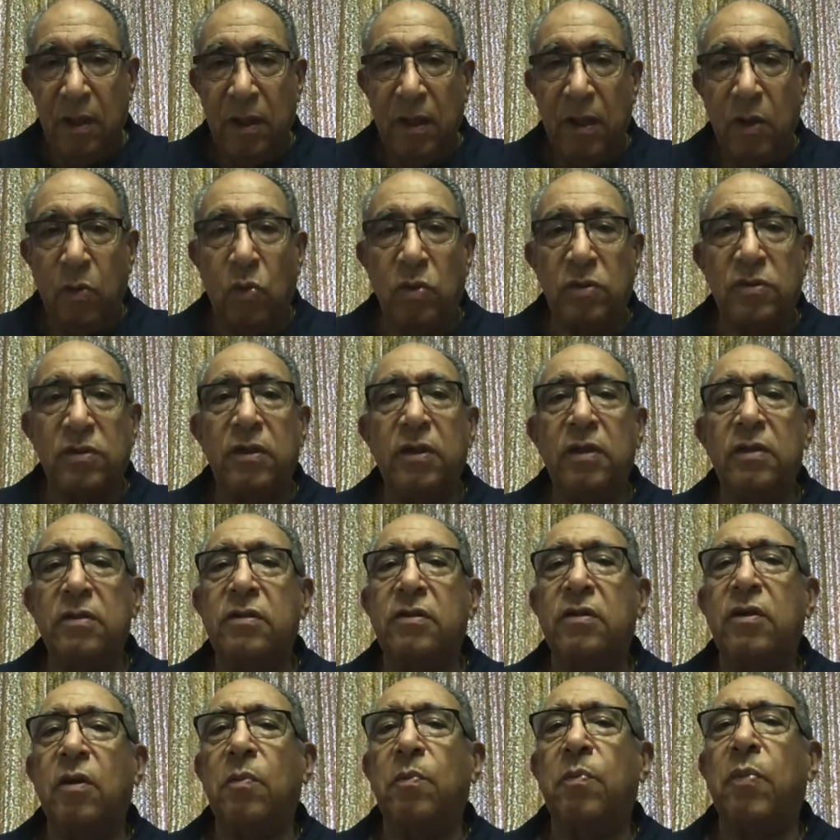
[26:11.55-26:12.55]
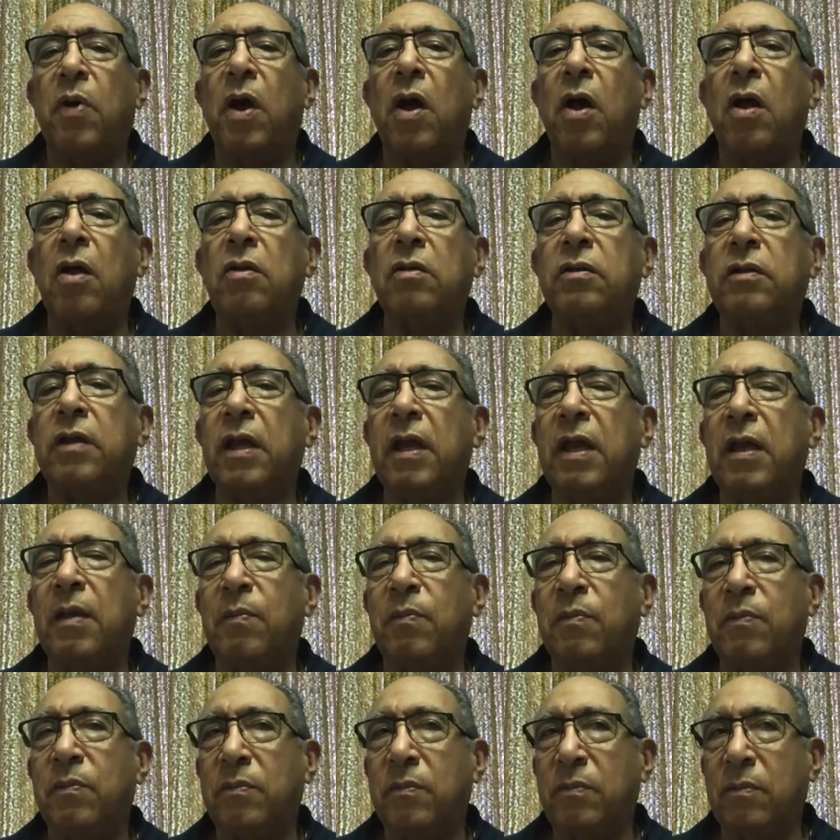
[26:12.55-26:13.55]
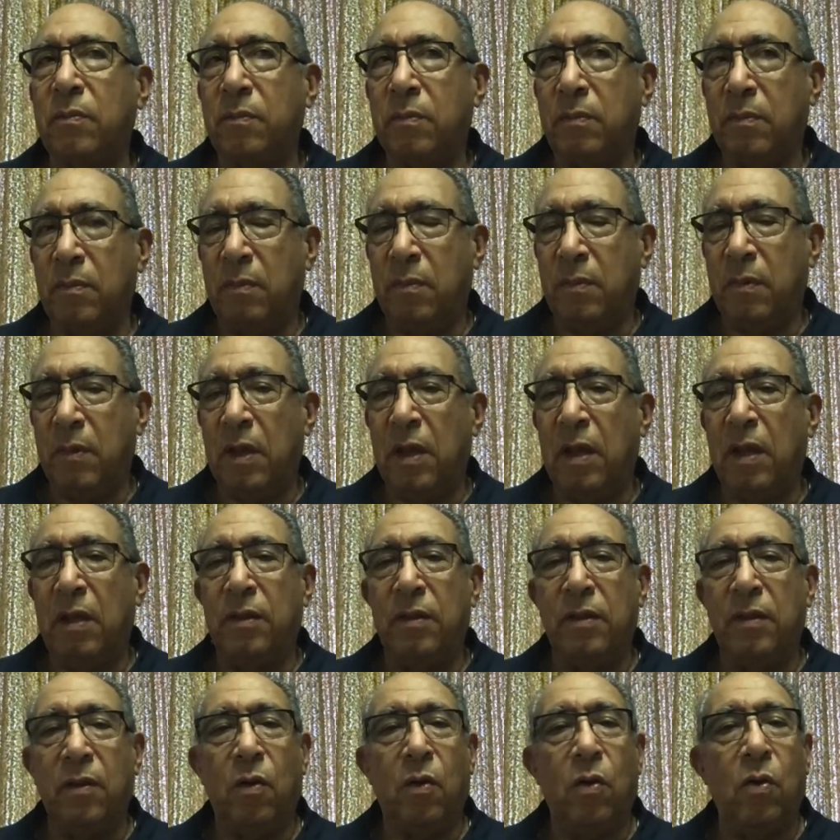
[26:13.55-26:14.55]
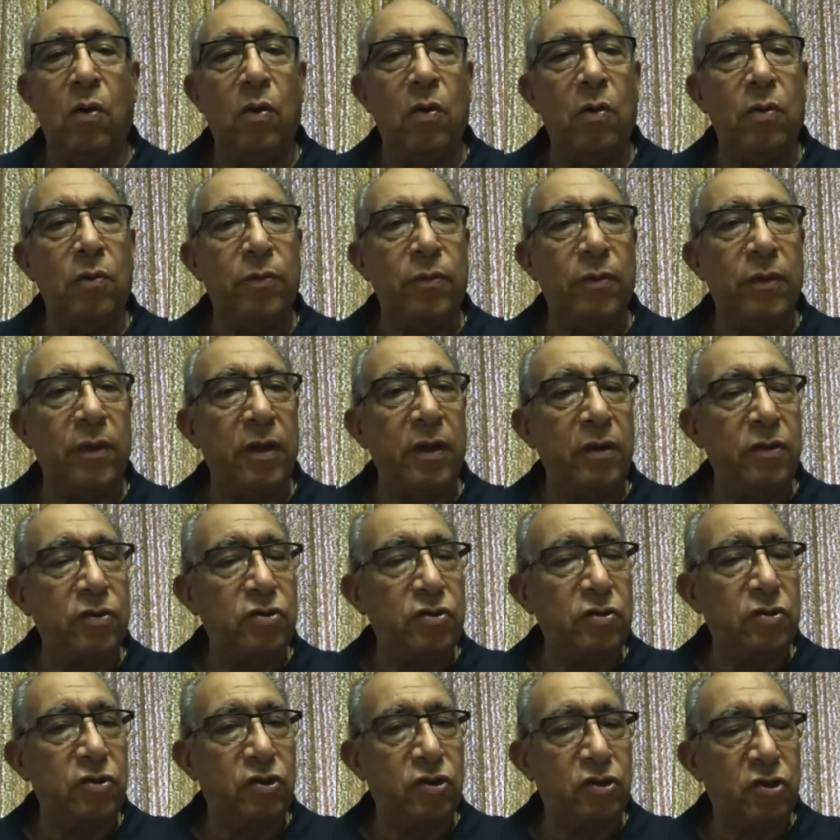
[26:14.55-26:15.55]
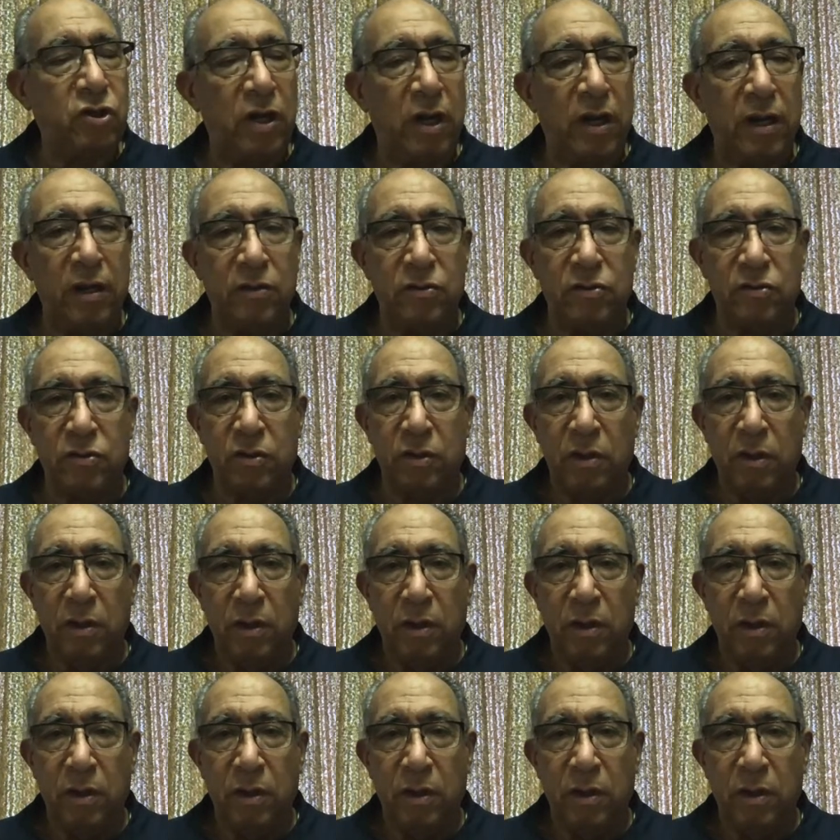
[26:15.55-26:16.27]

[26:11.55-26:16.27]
It wasn't until Paul came and the whole thing changed.